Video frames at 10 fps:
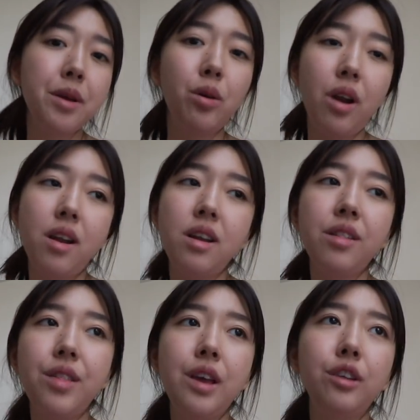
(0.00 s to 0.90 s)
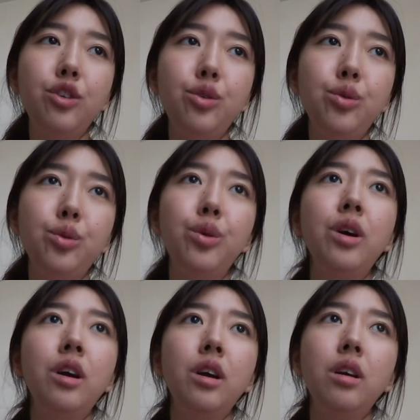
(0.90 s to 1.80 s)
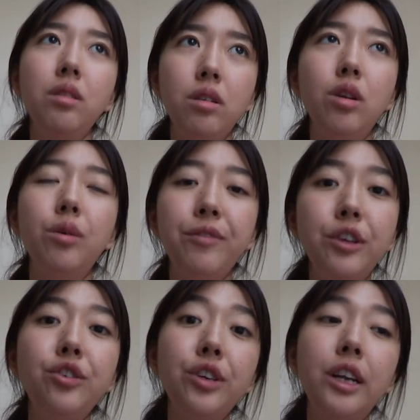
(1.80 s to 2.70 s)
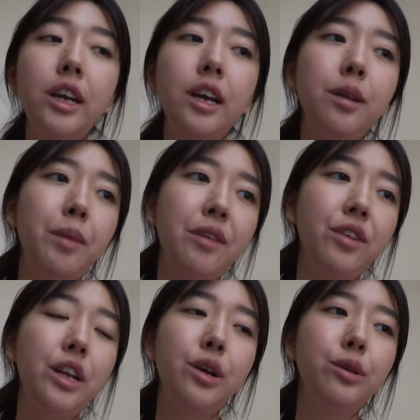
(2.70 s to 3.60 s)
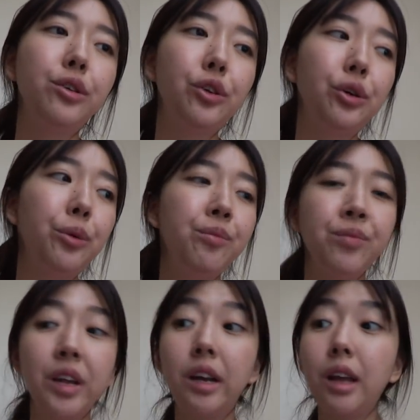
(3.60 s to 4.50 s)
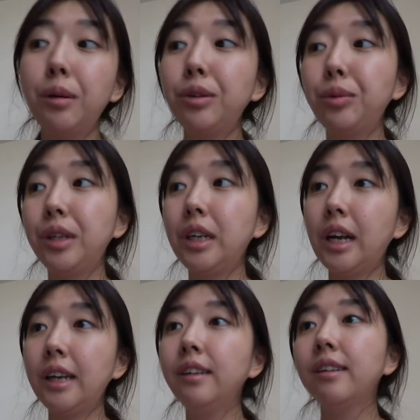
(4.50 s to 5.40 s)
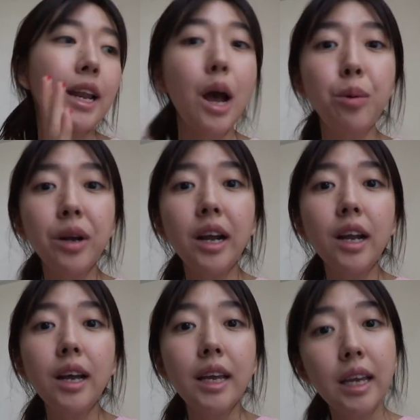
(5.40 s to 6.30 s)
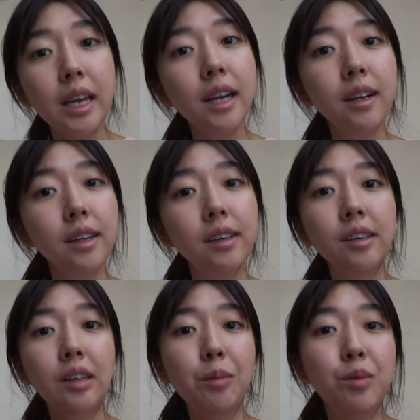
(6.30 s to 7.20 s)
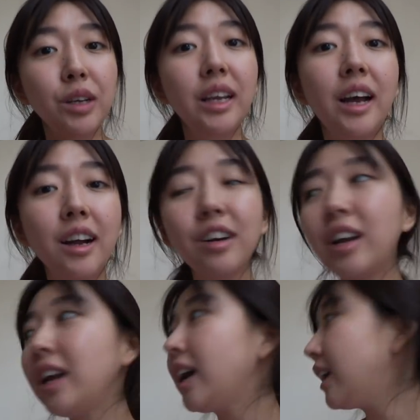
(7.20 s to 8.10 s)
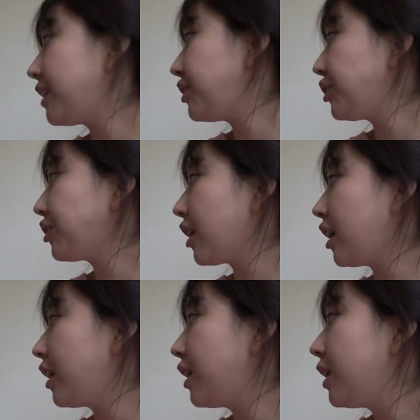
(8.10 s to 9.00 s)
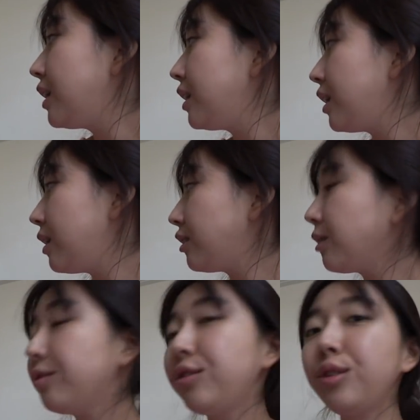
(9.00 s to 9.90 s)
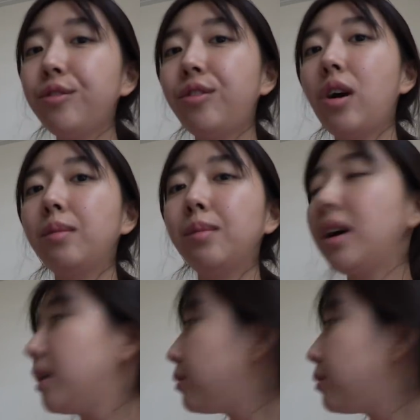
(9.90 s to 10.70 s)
me or anything to, you know, feature it in my video. So yeah, that was really nice. Now we're gonna eat because I'm really hungry, and I just got some food from